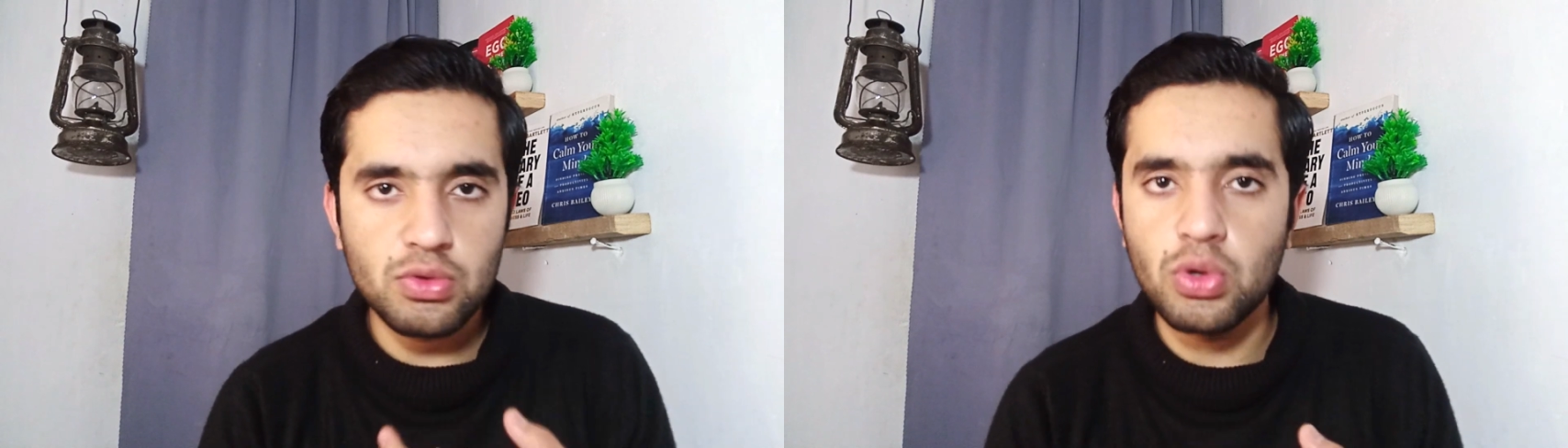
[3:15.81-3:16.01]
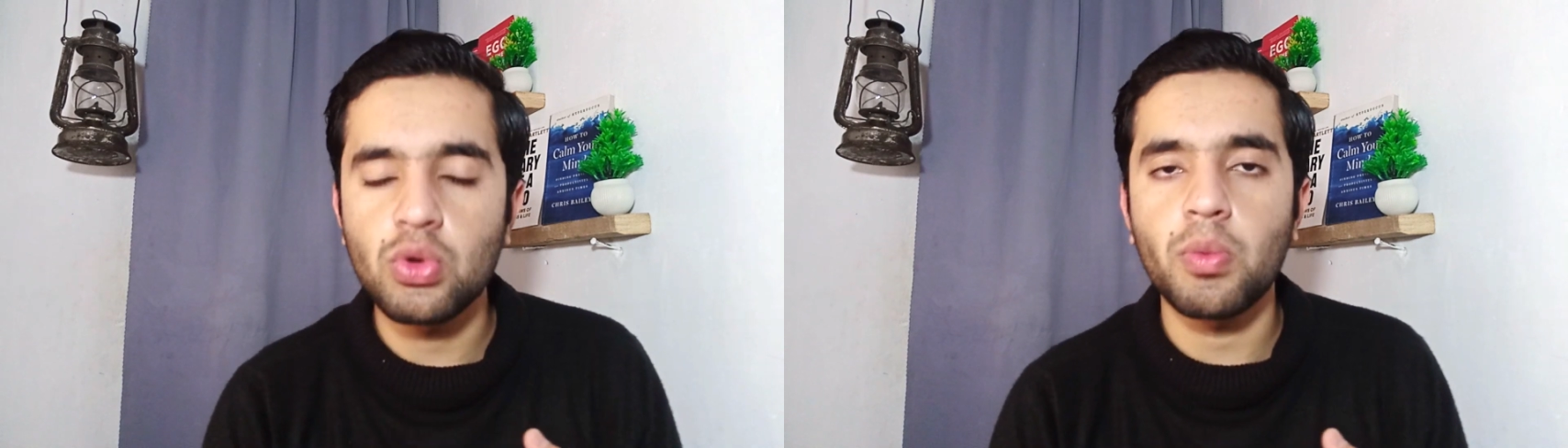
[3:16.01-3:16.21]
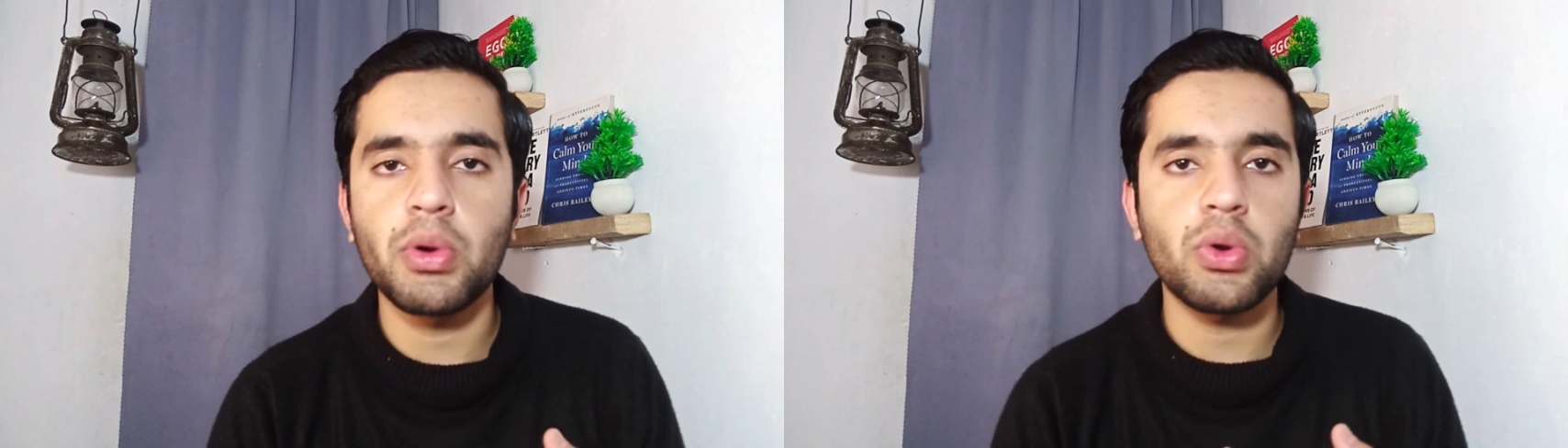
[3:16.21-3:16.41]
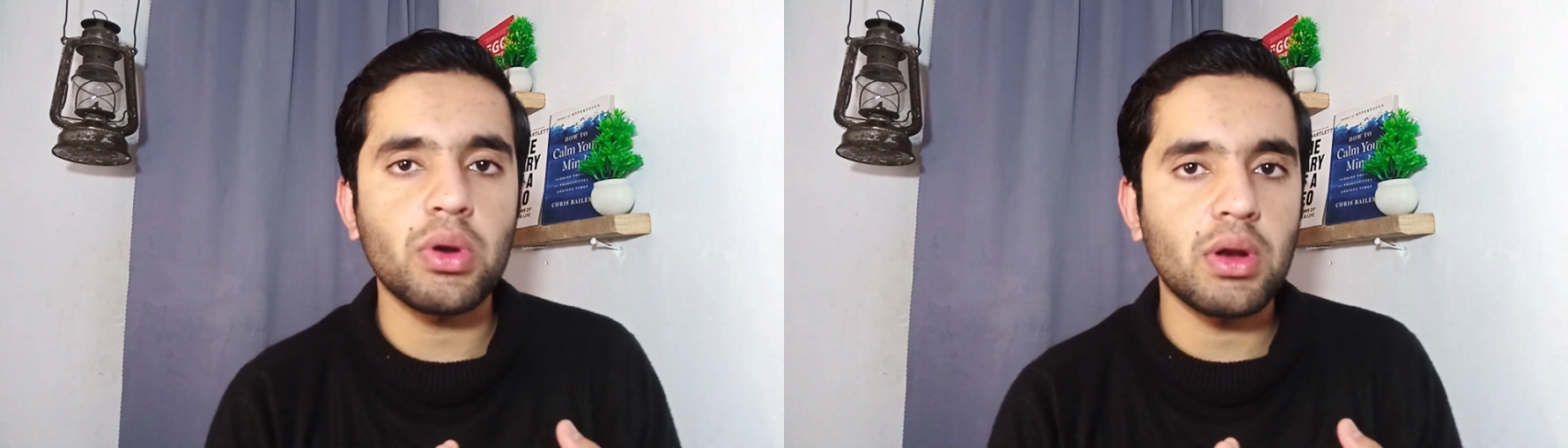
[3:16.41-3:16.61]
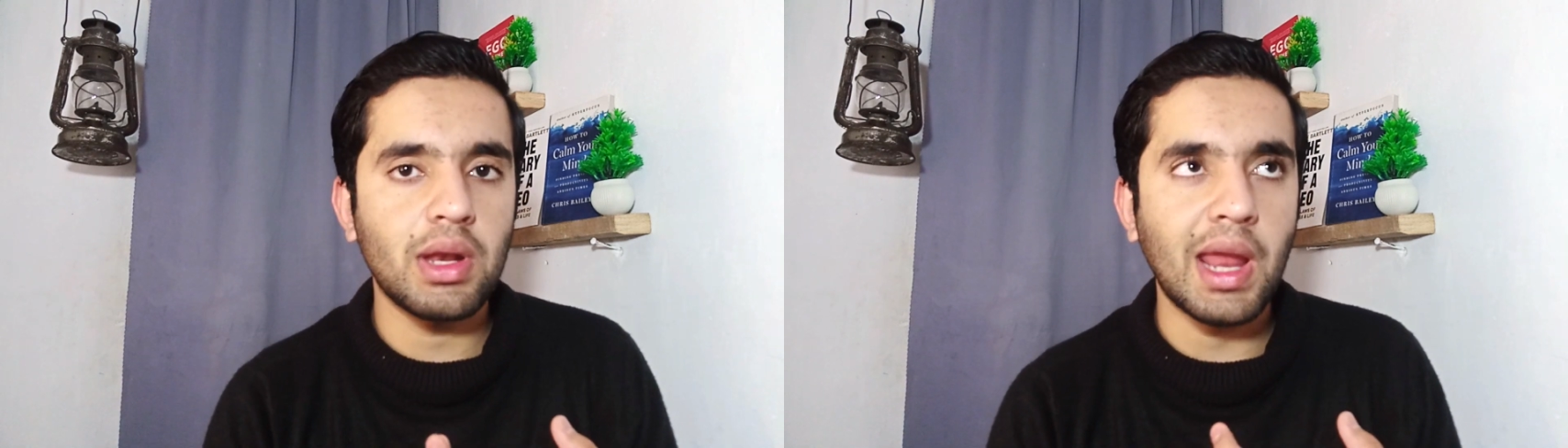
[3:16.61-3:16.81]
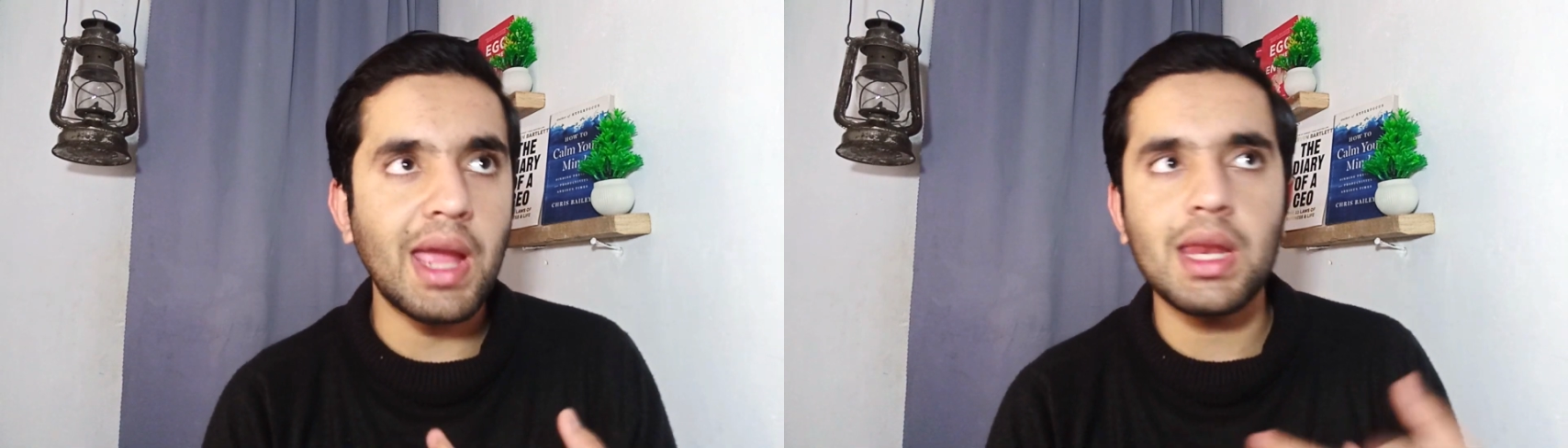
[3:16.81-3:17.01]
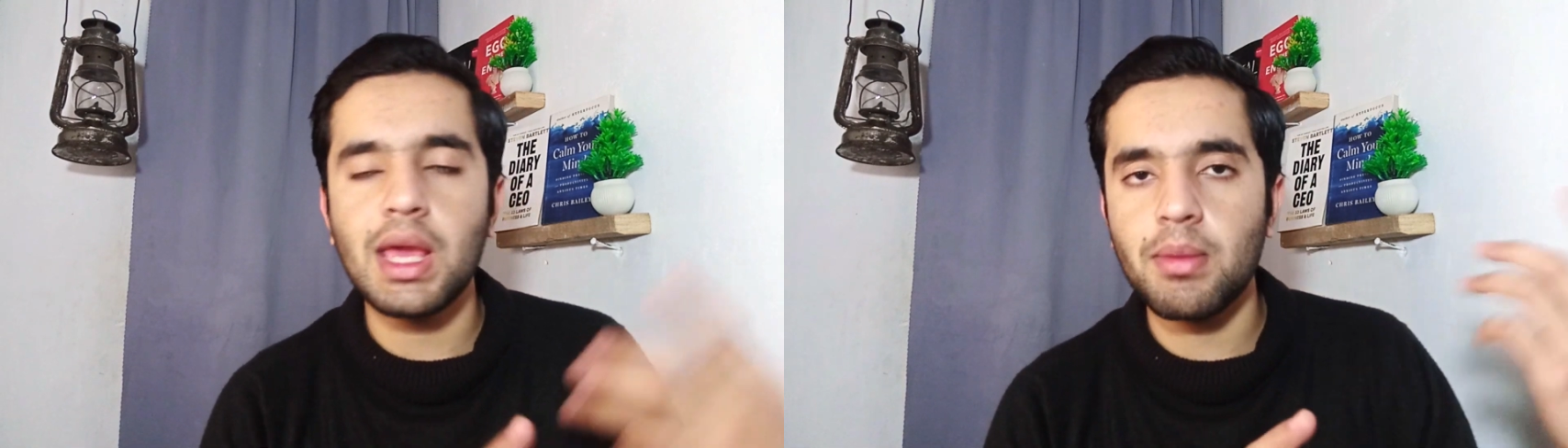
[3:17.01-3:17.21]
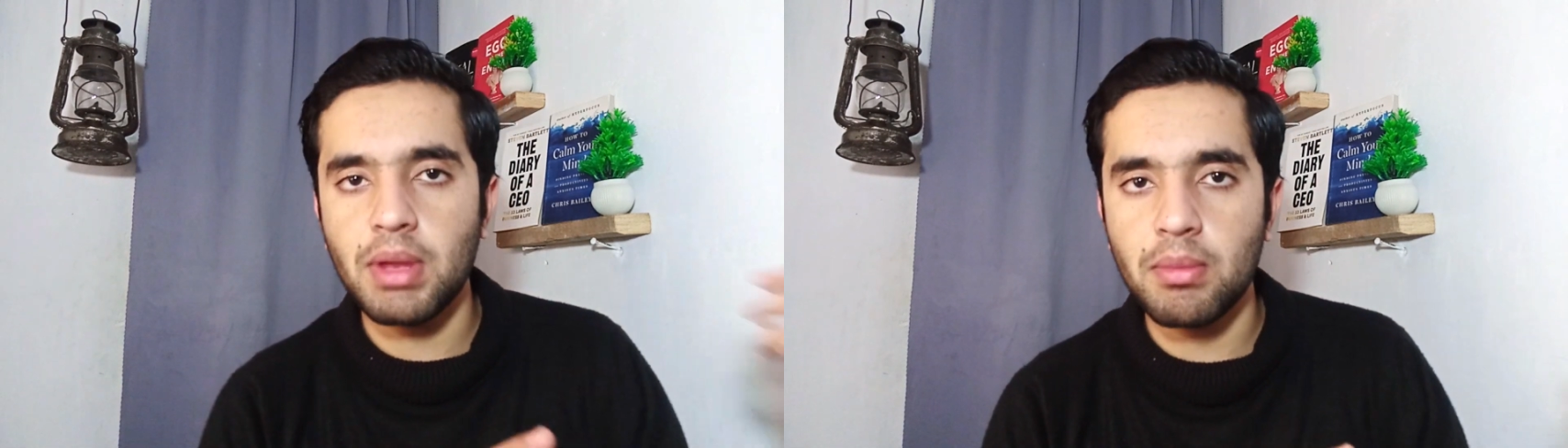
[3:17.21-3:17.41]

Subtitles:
is going to open on 9 a.m.